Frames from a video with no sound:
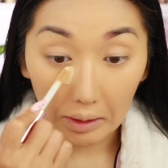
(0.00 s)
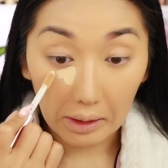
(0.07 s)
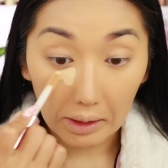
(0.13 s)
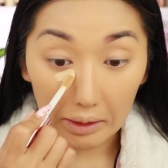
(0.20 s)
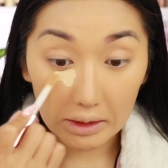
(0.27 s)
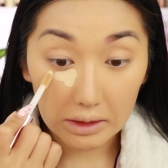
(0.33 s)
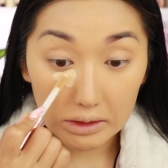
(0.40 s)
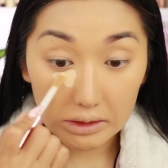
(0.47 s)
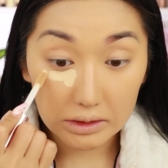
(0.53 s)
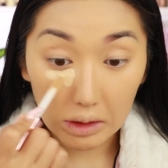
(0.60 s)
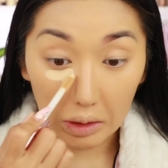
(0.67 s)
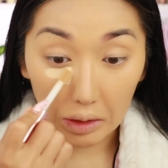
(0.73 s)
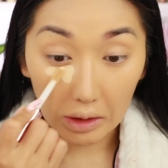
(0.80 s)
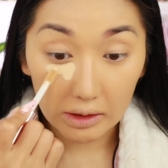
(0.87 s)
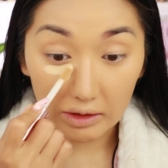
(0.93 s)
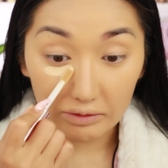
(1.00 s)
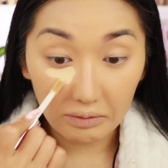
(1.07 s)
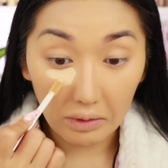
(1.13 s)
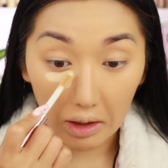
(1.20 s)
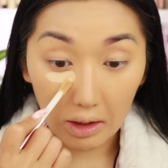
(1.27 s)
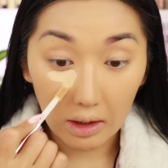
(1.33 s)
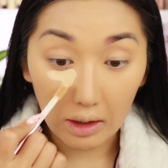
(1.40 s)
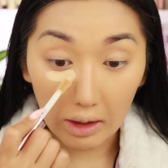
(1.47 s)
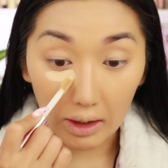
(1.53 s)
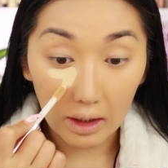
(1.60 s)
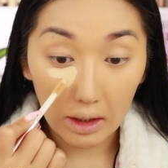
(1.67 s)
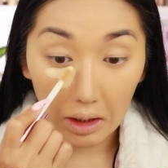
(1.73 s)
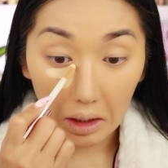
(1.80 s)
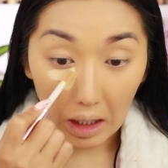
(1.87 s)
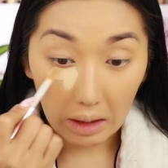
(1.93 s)
Okay, and this is going underneath my
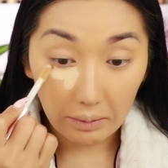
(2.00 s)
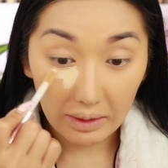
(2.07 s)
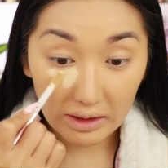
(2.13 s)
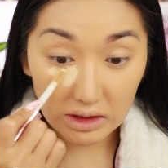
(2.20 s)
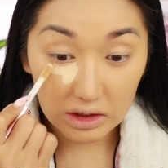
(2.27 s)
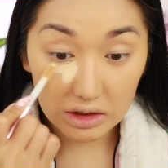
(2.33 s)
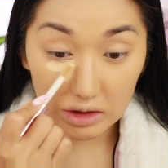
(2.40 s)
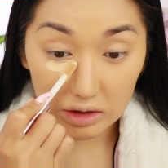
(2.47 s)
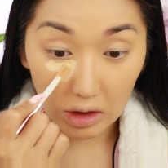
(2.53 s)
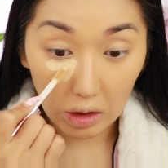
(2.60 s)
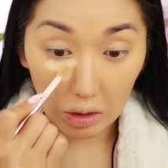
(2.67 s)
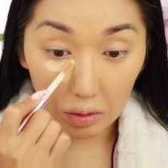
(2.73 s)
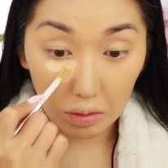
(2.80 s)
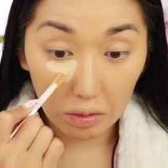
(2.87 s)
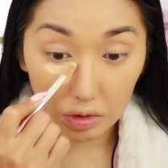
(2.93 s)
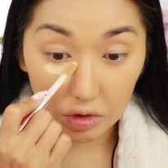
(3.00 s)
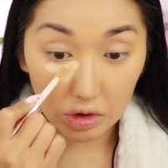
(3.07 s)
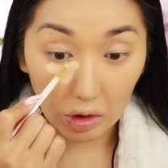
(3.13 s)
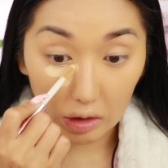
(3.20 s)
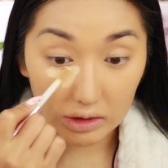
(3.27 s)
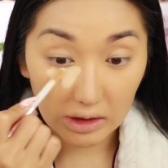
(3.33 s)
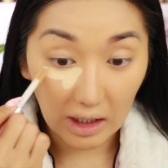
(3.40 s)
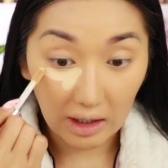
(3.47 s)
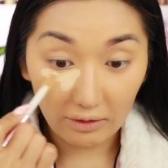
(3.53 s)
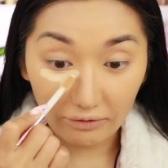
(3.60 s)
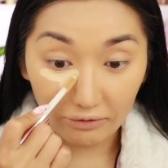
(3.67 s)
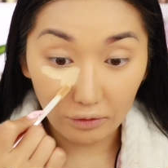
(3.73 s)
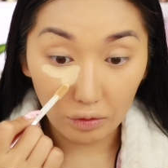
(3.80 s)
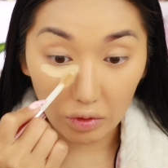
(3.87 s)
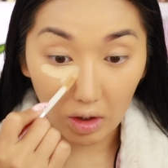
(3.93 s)
eye. I'm actually so shocked at how
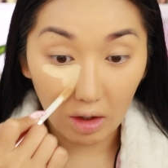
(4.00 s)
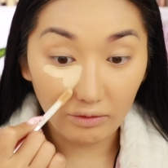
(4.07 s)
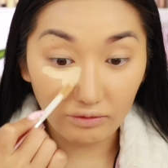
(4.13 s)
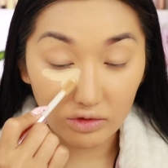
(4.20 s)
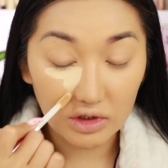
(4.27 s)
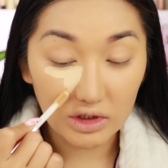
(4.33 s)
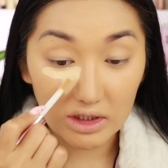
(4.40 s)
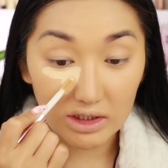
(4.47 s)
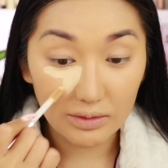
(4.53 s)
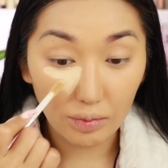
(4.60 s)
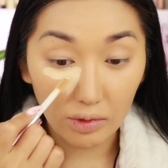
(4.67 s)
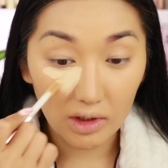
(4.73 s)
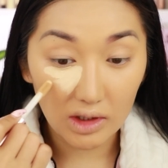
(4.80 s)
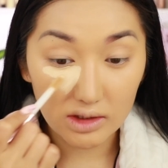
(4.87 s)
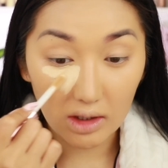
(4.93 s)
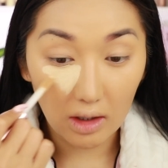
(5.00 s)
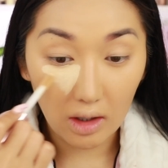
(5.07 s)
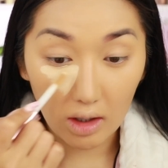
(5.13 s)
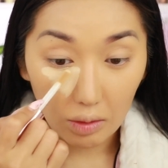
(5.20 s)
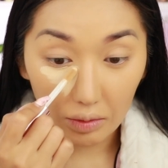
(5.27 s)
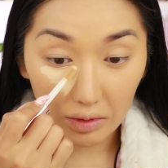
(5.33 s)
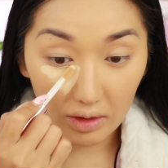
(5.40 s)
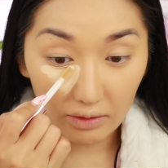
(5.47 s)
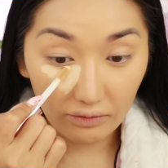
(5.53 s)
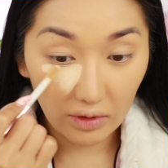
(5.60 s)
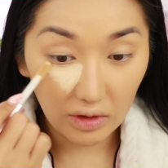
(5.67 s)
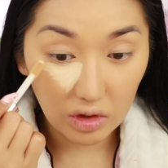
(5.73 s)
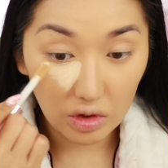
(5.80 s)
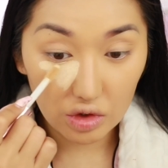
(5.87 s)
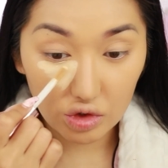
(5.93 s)
full coverage these products are. Whenever
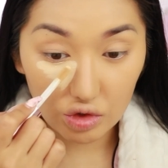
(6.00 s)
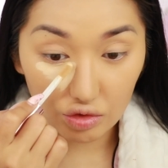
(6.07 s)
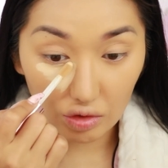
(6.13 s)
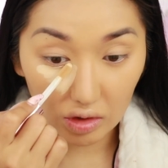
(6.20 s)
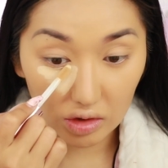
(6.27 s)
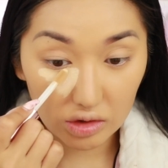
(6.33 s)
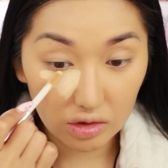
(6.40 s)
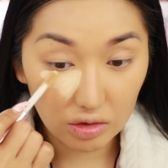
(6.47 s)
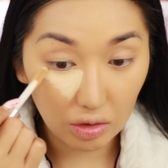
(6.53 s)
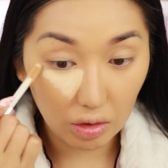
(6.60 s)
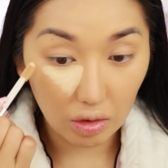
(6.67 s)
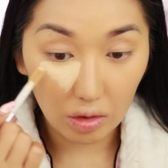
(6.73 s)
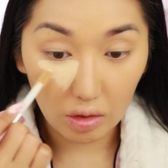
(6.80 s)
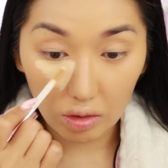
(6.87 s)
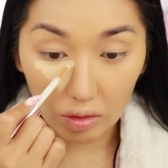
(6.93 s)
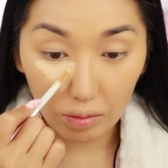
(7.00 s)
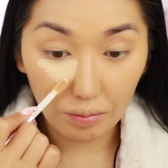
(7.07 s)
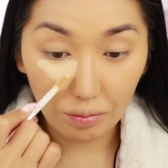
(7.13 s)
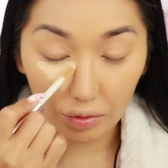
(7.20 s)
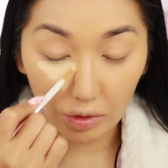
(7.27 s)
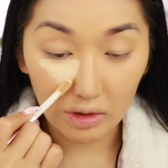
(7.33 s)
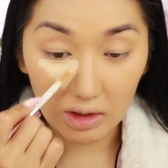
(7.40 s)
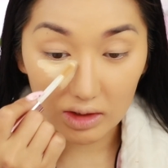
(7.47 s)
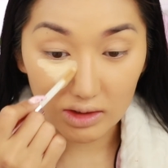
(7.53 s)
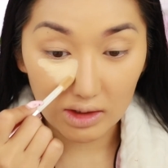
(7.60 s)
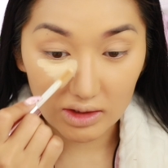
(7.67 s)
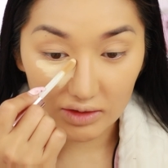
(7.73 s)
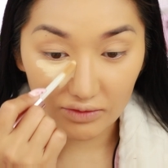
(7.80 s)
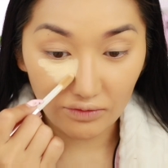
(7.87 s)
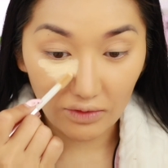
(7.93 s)
I use drugstore products, I
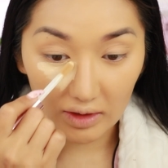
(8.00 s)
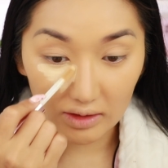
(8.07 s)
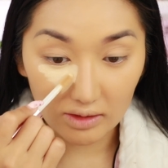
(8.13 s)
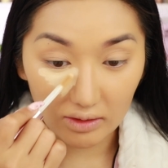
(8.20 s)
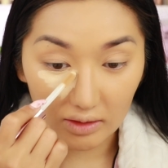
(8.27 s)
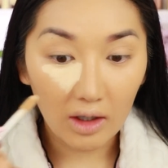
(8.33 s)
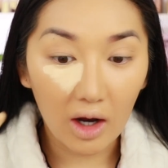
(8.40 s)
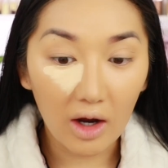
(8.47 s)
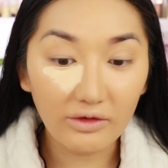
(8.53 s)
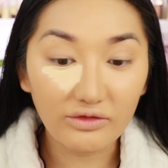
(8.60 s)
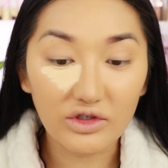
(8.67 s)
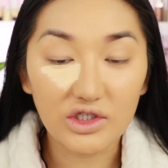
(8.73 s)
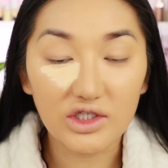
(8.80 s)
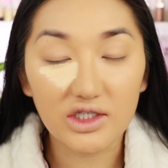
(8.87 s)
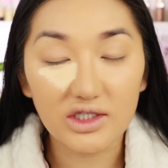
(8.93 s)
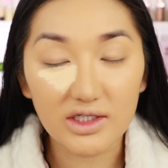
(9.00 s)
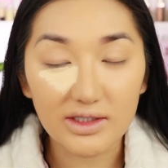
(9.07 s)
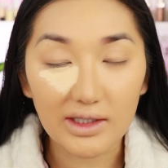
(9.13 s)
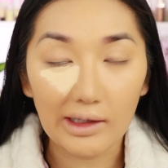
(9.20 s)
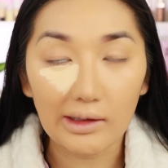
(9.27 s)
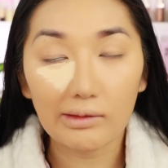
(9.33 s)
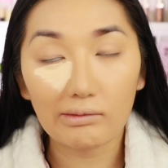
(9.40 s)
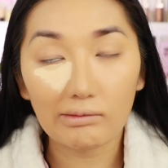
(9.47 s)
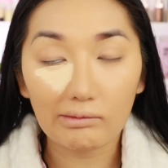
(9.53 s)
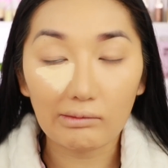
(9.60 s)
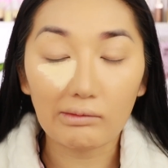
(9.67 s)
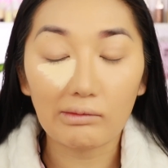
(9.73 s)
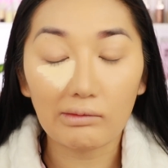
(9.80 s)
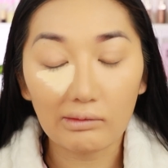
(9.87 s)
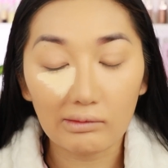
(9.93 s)
just find the coverage is just like...
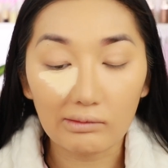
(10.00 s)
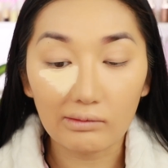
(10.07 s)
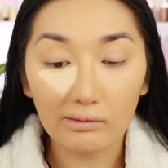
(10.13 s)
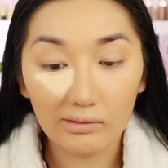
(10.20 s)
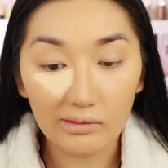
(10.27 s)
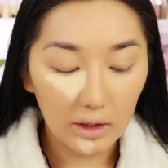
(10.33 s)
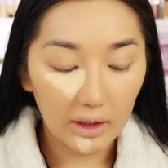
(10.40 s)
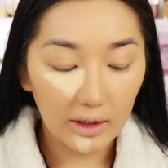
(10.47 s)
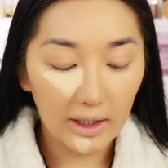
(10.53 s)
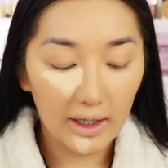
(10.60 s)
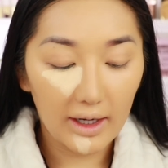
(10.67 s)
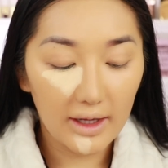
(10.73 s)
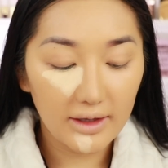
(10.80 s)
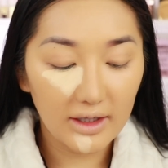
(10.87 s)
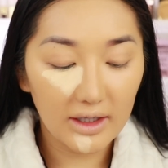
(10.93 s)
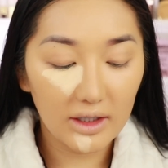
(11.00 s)
Mm. Okay, and